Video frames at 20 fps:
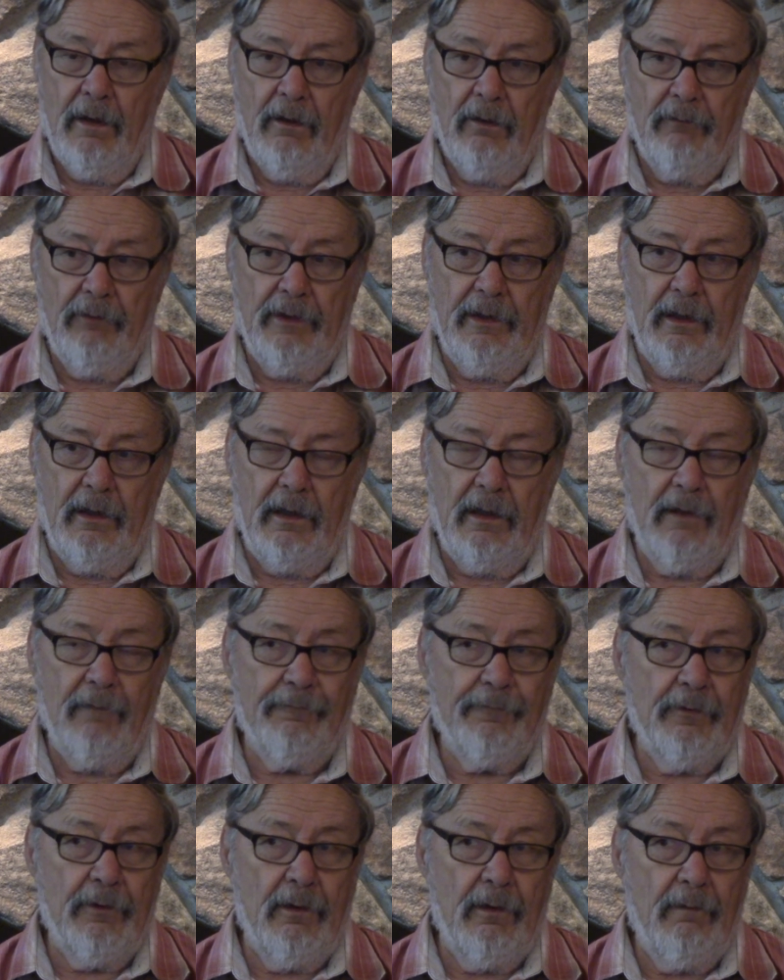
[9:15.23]

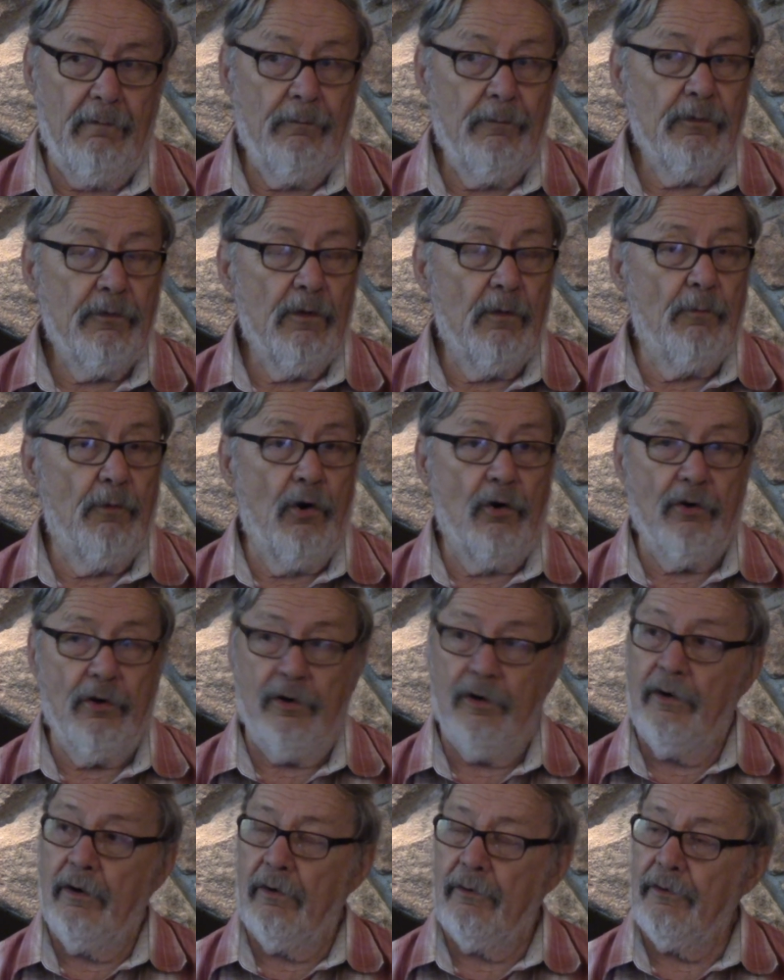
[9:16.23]
the
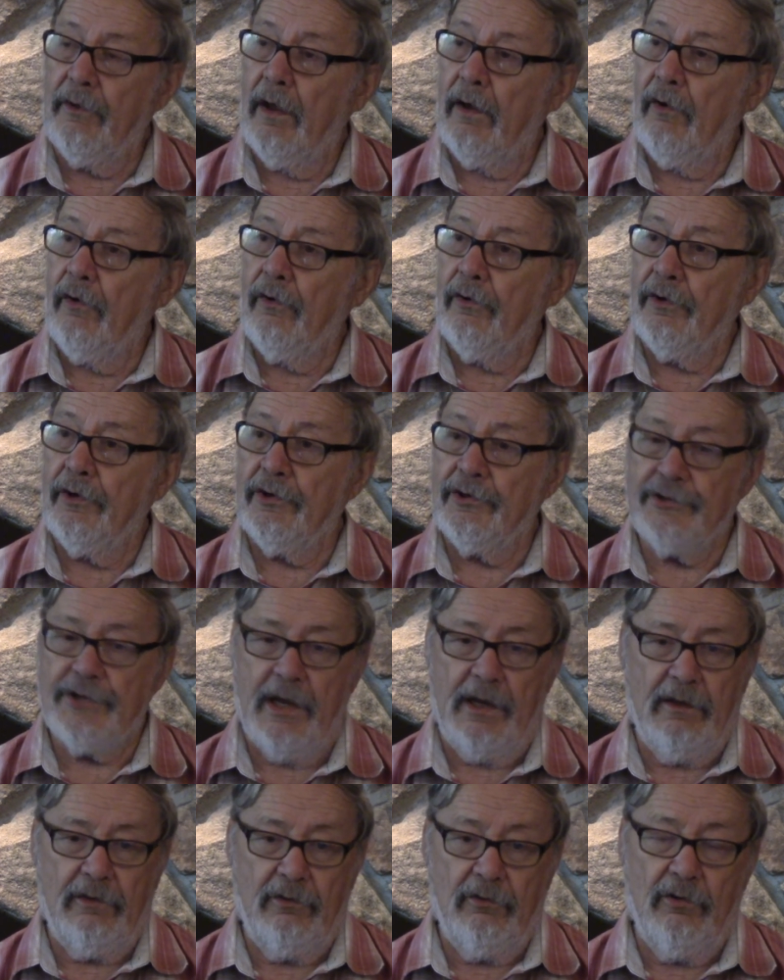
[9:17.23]
odors
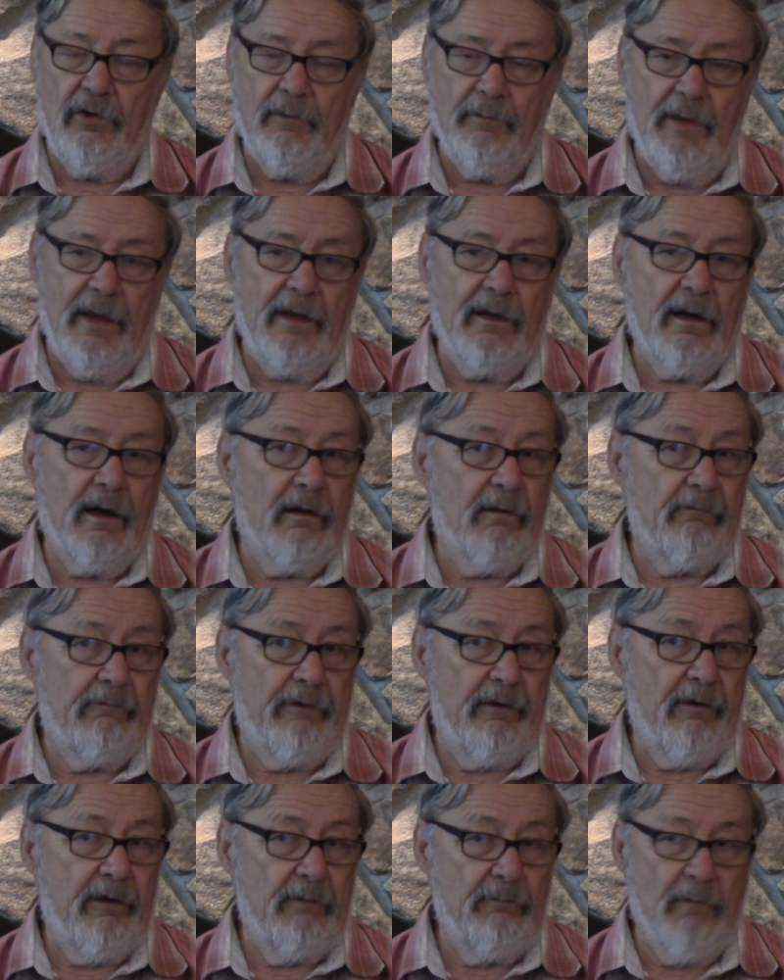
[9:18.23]
that you emit are
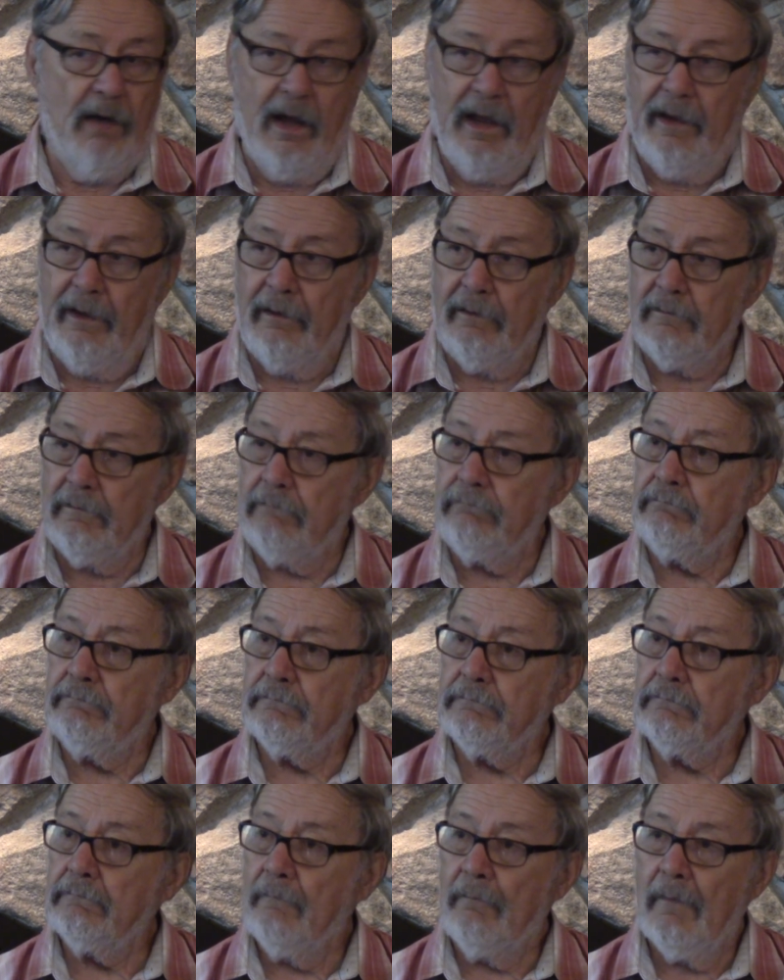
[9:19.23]
very mild,
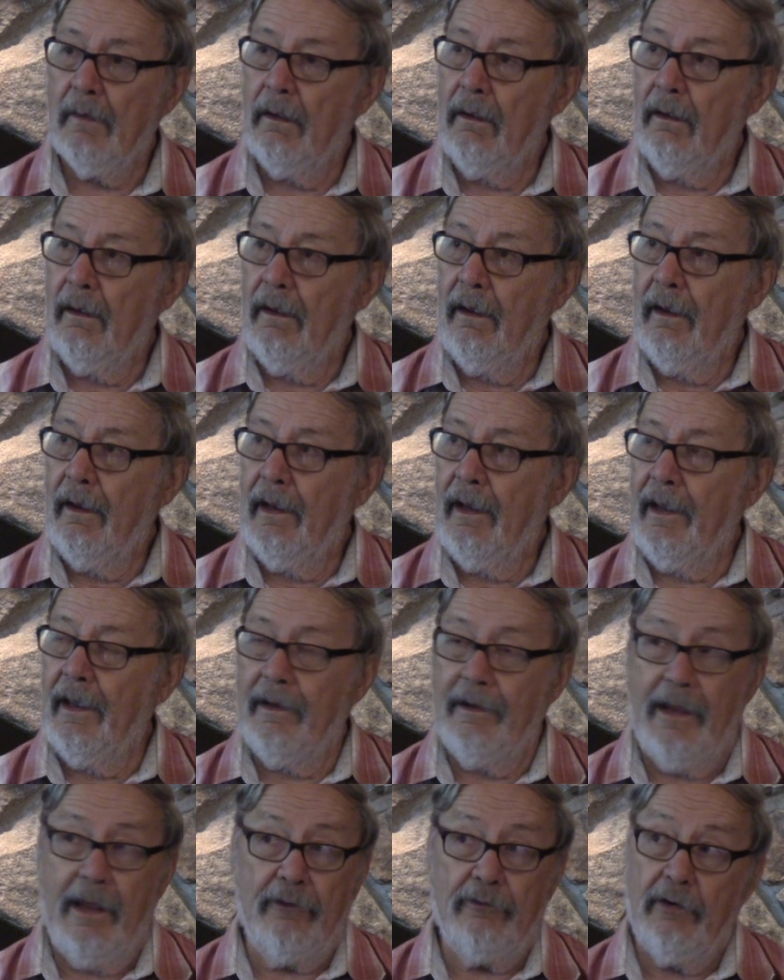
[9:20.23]

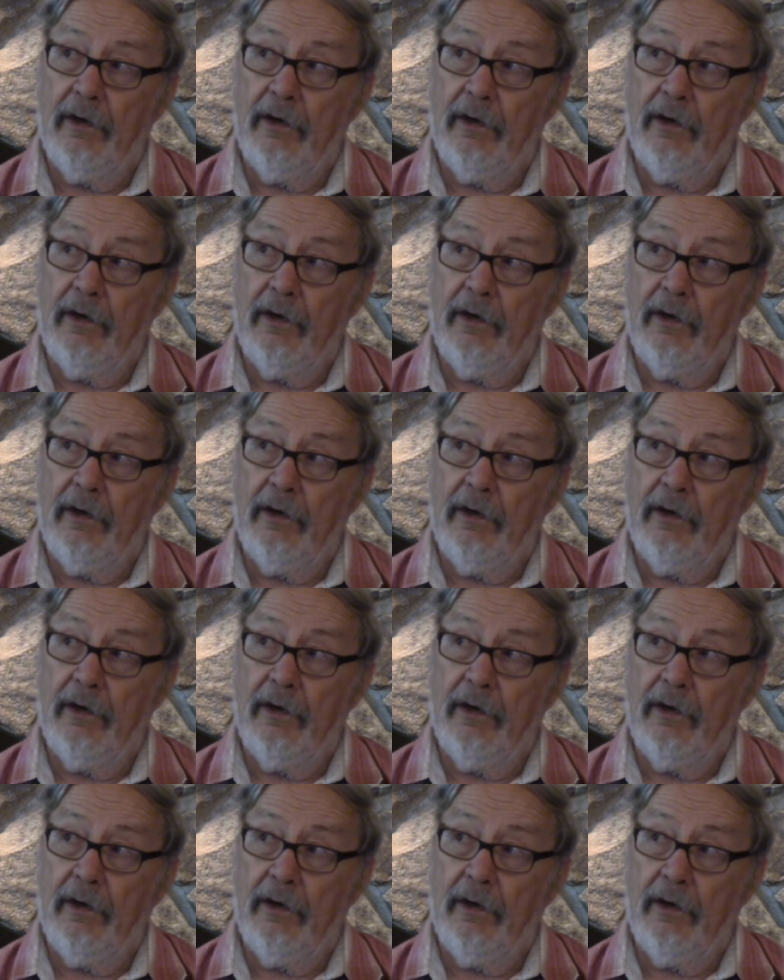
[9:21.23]
and that